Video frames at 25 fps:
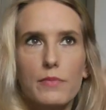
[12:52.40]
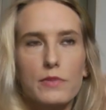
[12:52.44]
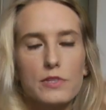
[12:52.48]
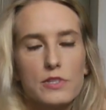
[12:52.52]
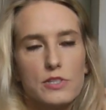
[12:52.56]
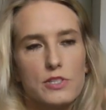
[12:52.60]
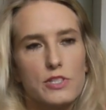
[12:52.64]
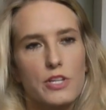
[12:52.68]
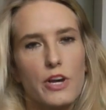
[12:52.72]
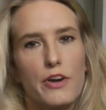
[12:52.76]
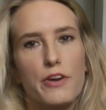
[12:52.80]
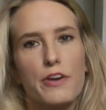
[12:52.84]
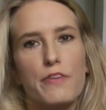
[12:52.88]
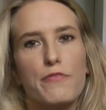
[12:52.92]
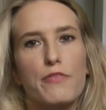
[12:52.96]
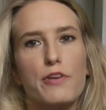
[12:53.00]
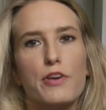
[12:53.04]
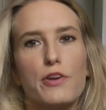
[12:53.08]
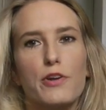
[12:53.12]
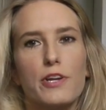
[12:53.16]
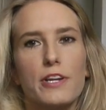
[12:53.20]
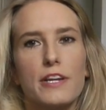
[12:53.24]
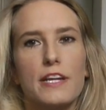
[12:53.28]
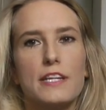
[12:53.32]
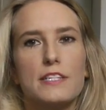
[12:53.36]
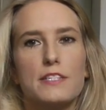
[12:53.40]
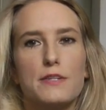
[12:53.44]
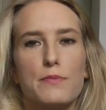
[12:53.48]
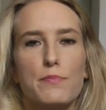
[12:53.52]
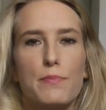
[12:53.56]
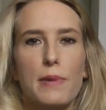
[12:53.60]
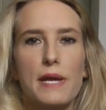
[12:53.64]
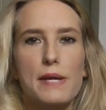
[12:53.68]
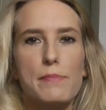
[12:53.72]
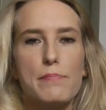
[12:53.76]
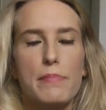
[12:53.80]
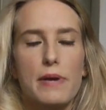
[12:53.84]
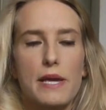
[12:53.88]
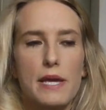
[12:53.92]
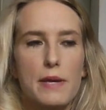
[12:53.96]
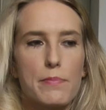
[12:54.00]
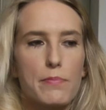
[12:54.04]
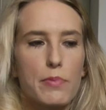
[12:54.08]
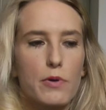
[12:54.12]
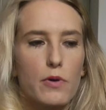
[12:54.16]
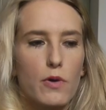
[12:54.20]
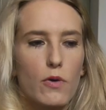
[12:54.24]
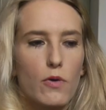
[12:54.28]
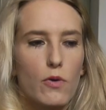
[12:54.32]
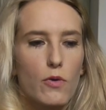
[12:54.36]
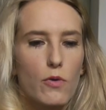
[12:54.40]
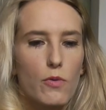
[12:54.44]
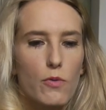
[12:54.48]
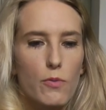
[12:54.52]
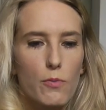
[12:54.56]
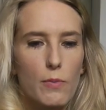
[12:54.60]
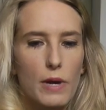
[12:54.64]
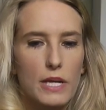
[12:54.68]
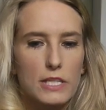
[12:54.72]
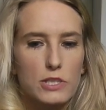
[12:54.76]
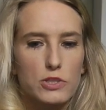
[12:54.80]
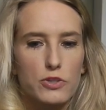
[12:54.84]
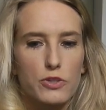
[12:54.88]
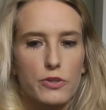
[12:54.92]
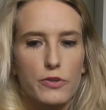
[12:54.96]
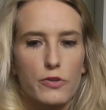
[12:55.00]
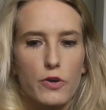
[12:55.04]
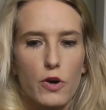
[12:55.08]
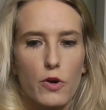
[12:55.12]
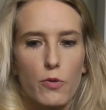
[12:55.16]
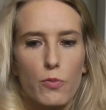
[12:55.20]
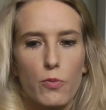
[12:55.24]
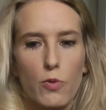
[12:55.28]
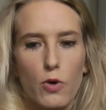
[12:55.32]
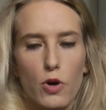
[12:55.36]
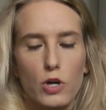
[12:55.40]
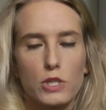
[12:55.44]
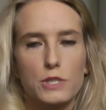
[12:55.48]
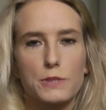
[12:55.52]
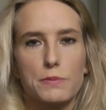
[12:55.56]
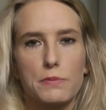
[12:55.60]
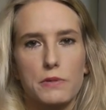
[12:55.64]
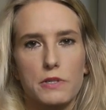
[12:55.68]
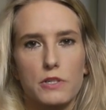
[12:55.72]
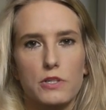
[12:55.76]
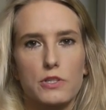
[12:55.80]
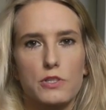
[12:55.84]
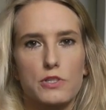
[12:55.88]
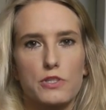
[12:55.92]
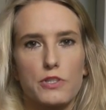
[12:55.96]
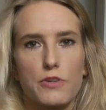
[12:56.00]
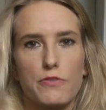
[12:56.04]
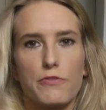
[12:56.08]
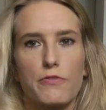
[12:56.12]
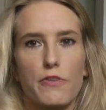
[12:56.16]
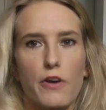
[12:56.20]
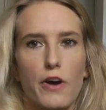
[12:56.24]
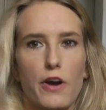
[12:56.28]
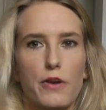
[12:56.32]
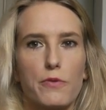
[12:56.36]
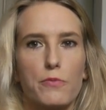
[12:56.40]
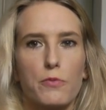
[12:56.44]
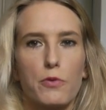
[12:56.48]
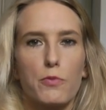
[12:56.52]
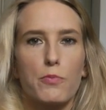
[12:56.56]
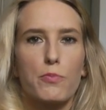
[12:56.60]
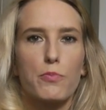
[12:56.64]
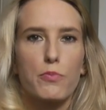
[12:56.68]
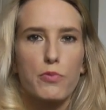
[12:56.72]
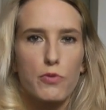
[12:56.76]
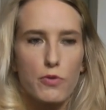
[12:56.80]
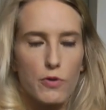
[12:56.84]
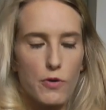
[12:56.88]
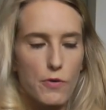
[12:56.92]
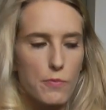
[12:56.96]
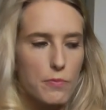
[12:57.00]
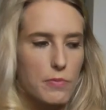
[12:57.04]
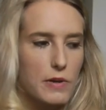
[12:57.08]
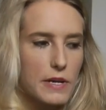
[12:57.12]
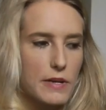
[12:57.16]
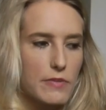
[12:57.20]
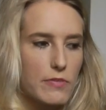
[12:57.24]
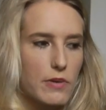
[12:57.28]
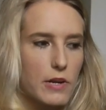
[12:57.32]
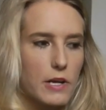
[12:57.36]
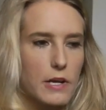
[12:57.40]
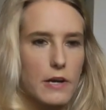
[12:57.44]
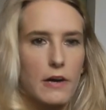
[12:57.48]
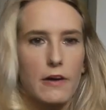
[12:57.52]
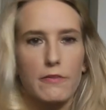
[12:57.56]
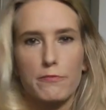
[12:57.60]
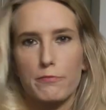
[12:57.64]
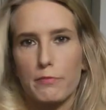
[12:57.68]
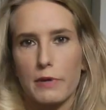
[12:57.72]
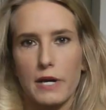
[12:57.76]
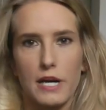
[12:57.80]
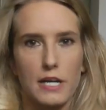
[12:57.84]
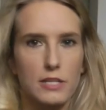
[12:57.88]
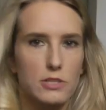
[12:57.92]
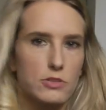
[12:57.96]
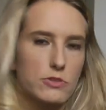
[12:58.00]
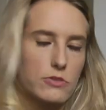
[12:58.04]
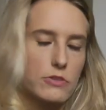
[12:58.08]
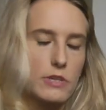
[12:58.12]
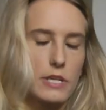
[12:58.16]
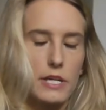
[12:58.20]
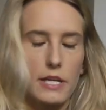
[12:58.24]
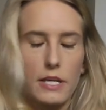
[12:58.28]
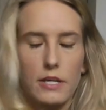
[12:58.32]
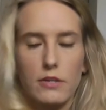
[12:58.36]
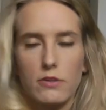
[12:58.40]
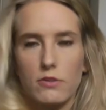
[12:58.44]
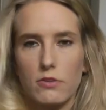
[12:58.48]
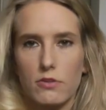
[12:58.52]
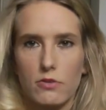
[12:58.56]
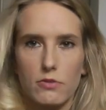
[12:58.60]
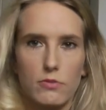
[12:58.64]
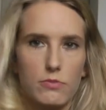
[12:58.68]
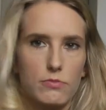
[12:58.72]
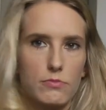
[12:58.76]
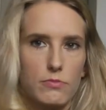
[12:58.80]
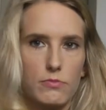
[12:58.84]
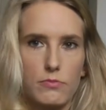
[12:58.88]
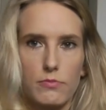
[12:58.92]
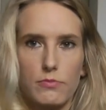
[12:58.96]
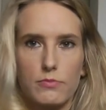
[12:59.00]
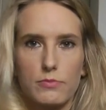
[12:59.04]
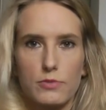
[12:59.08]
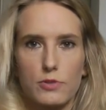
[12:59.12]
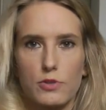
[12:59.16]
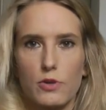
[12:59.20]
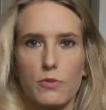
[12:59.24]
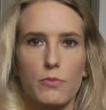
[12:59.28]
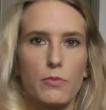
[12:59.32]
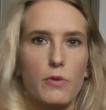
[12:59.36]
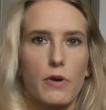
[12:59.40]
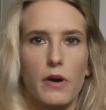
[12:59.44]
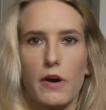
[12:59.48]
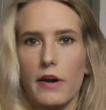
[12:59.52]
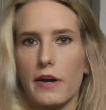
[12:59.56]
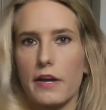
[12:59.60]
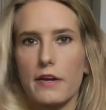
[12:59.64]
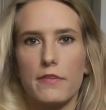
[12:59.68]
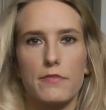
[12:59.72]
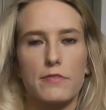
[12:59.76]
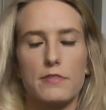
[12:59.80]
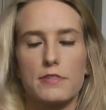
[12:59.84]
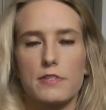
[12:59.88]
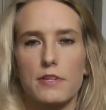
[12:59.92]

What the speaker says: so if you need to meet people, make sure you've got a watch, because your phone will probably run out of battery or stop working for